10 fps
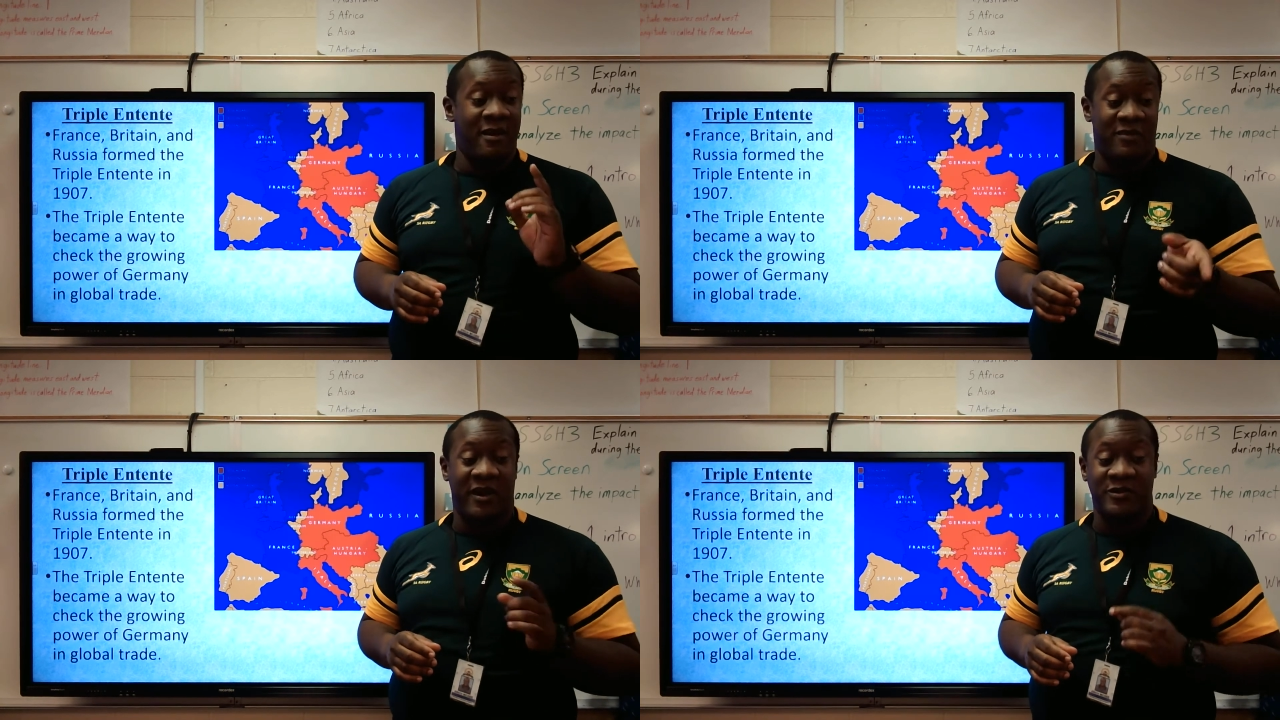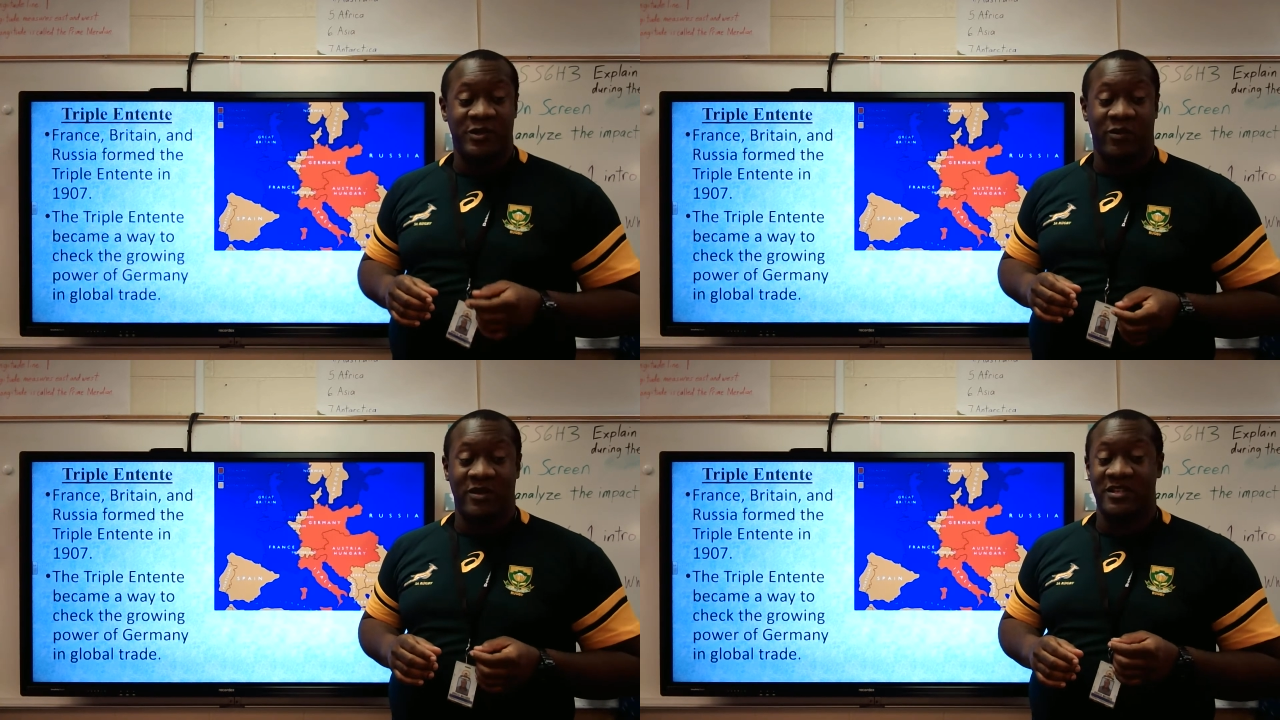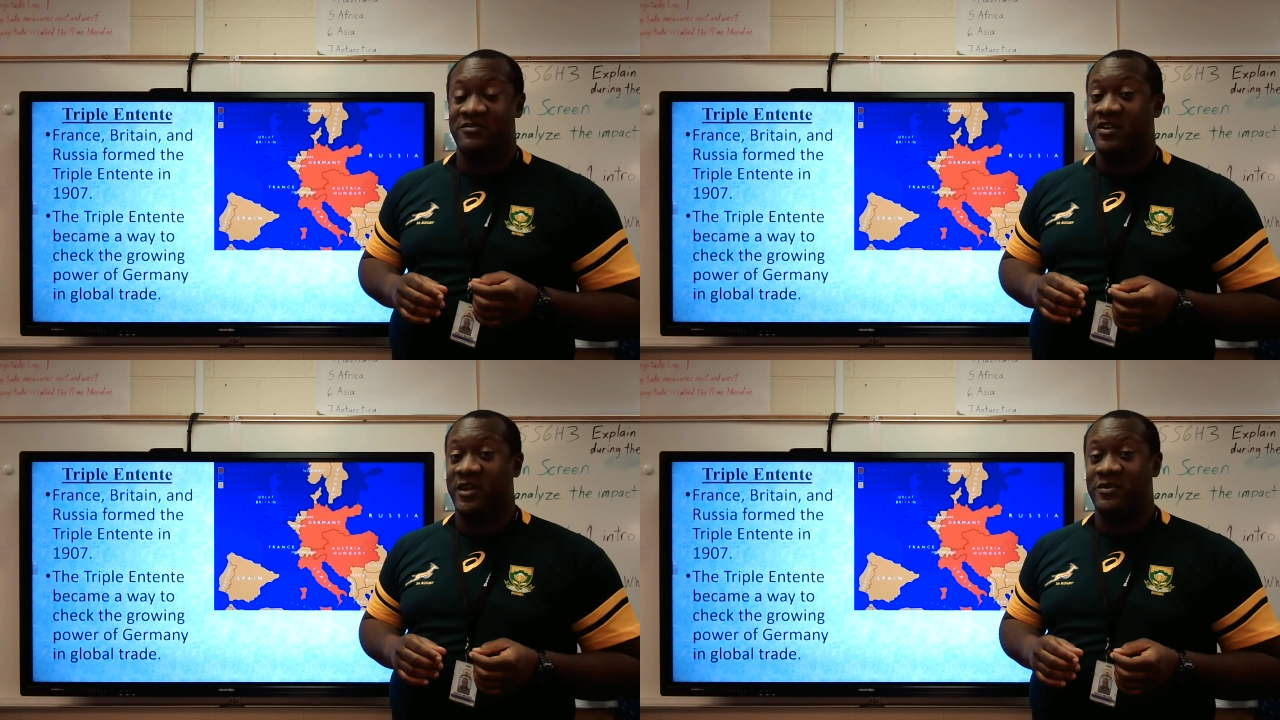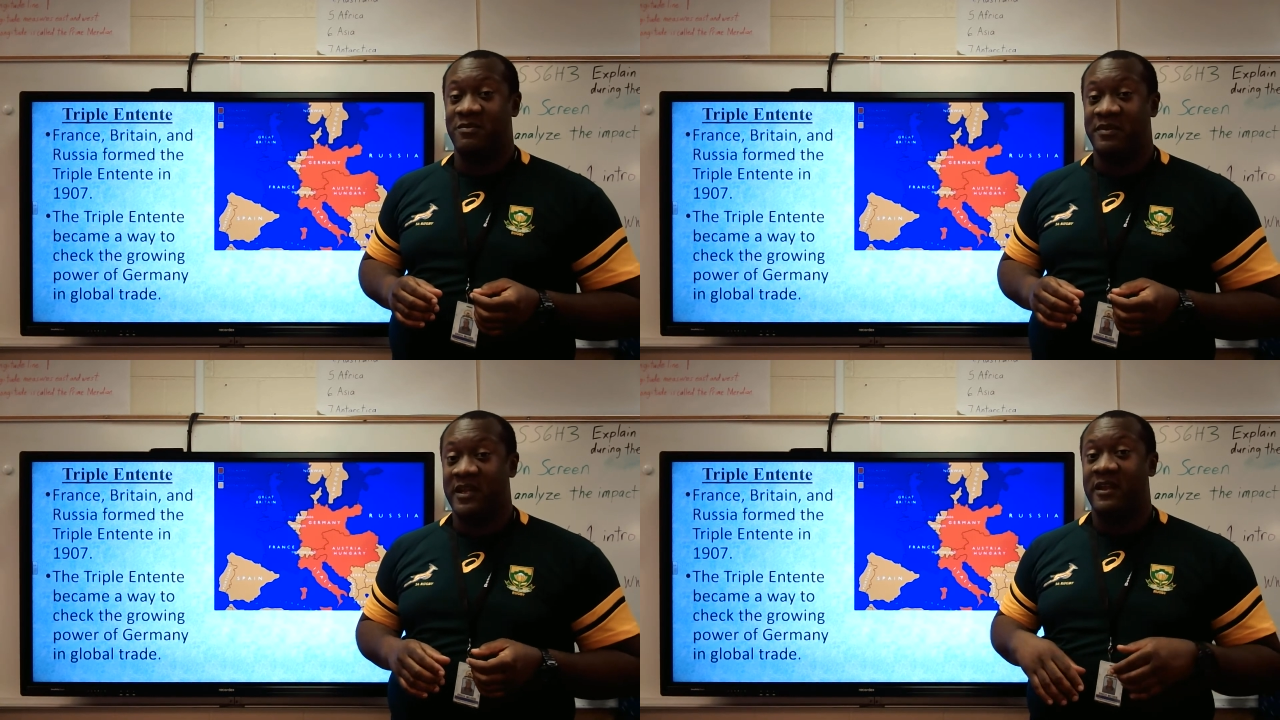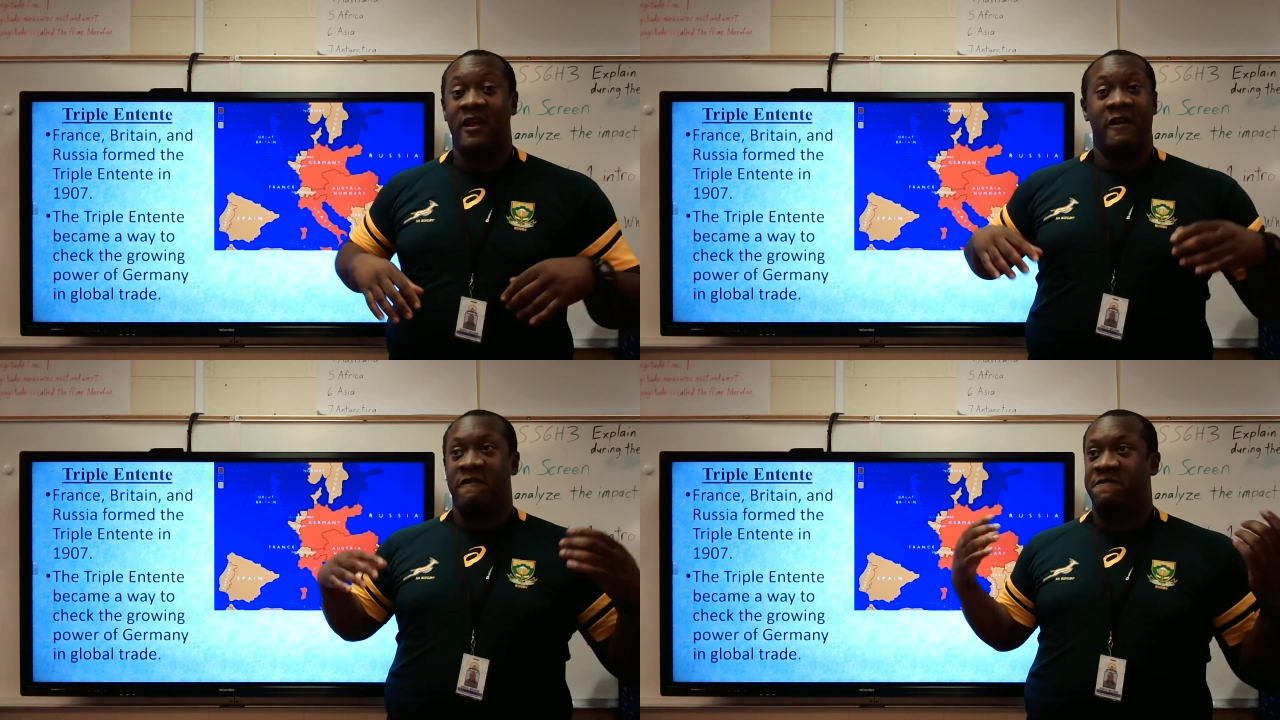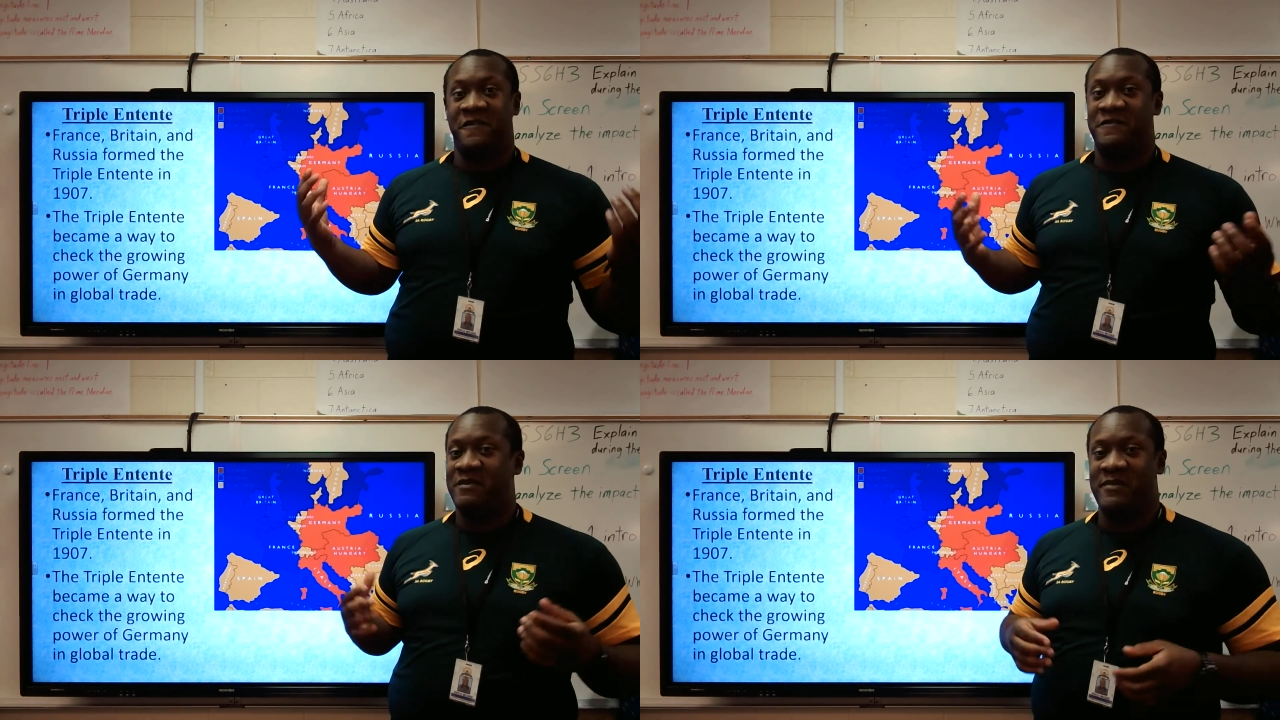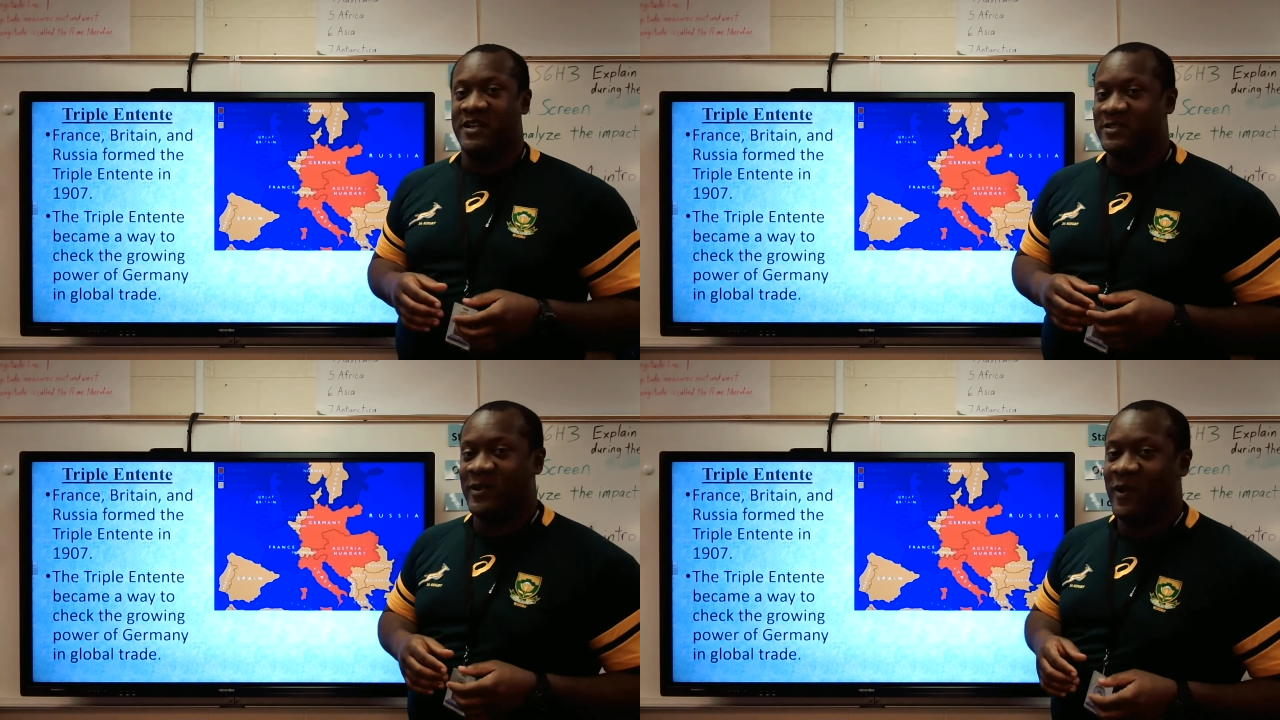but I also don't want this video to be 50 minutes